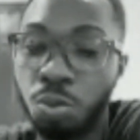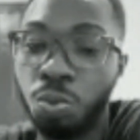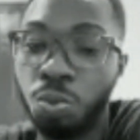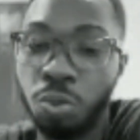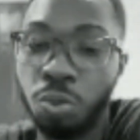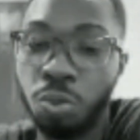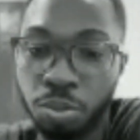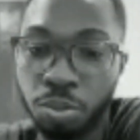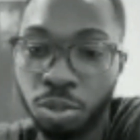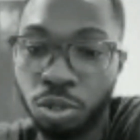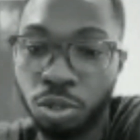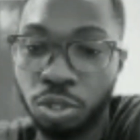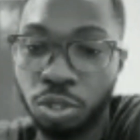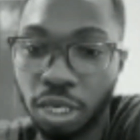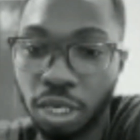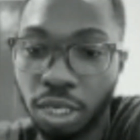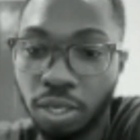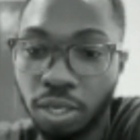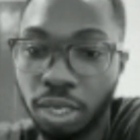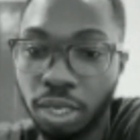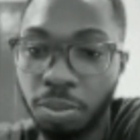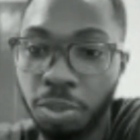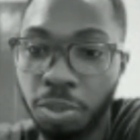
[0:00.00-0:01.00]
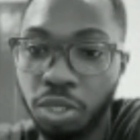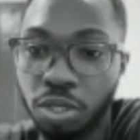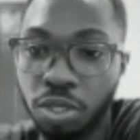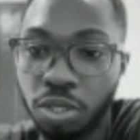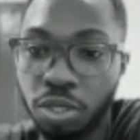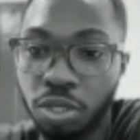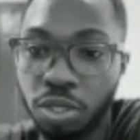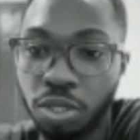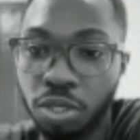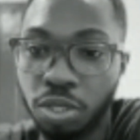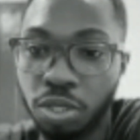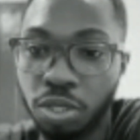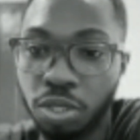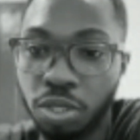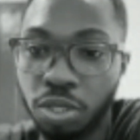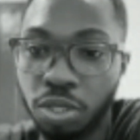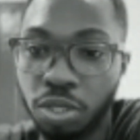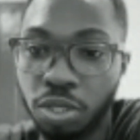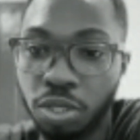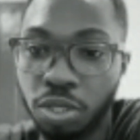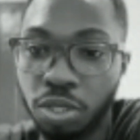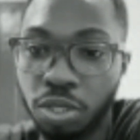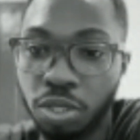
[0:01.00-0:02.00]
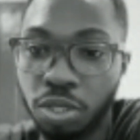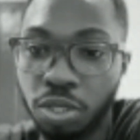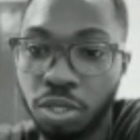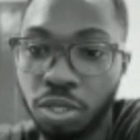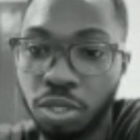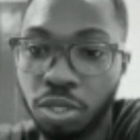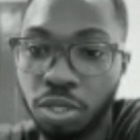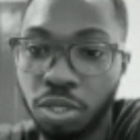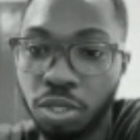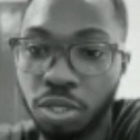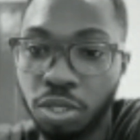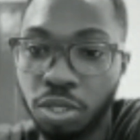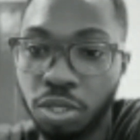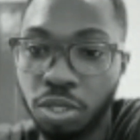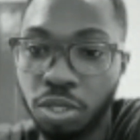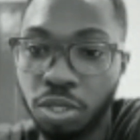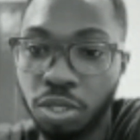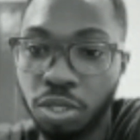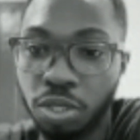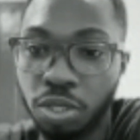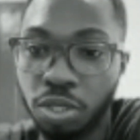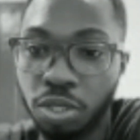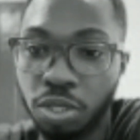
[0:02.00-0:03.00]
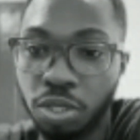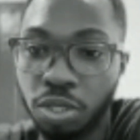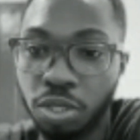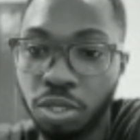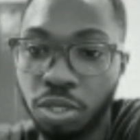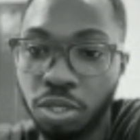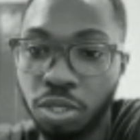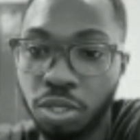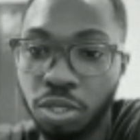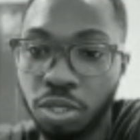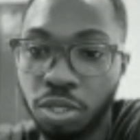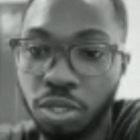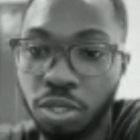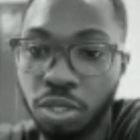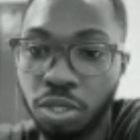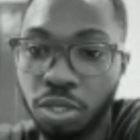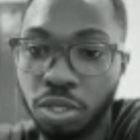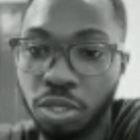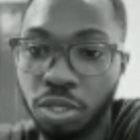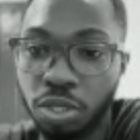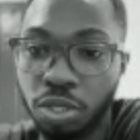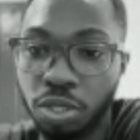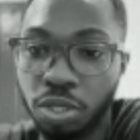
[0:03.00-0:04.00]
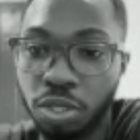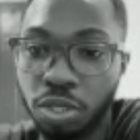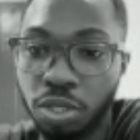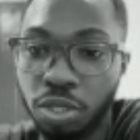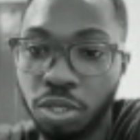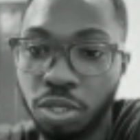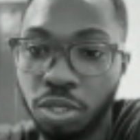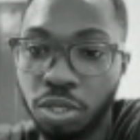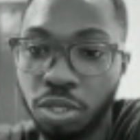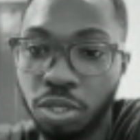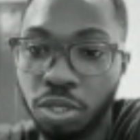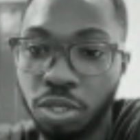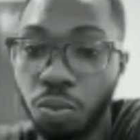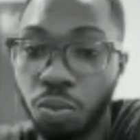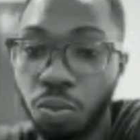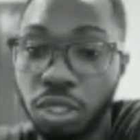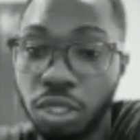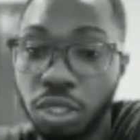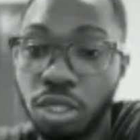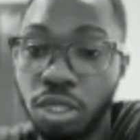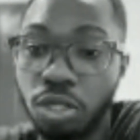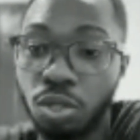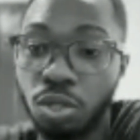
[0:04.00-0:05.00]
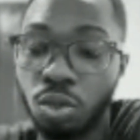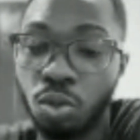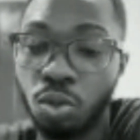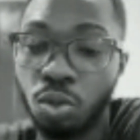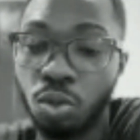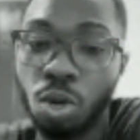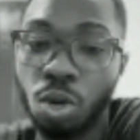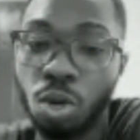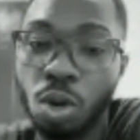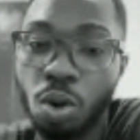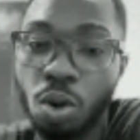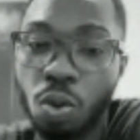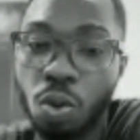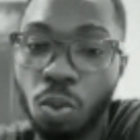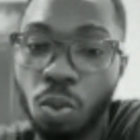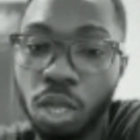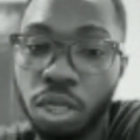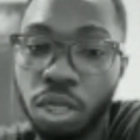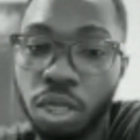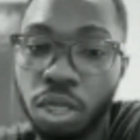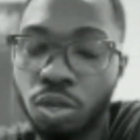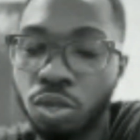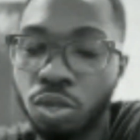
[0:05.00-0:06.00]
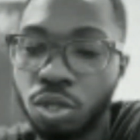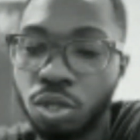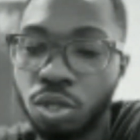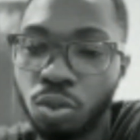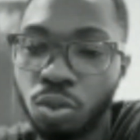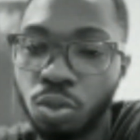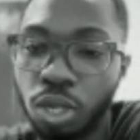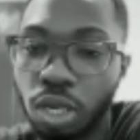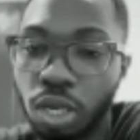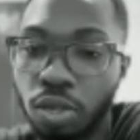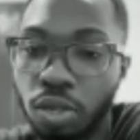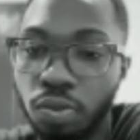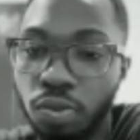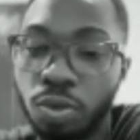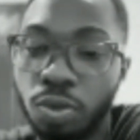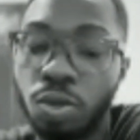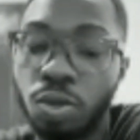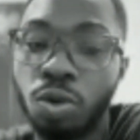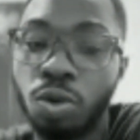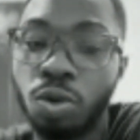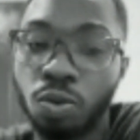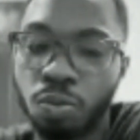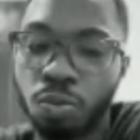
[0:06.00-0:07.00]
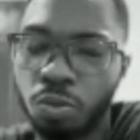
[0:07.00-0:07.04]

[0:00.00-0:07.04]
we're able to track down that person. So for example, there was an instance that Richard gave earlier, which is, oh, one thing you need to look out for.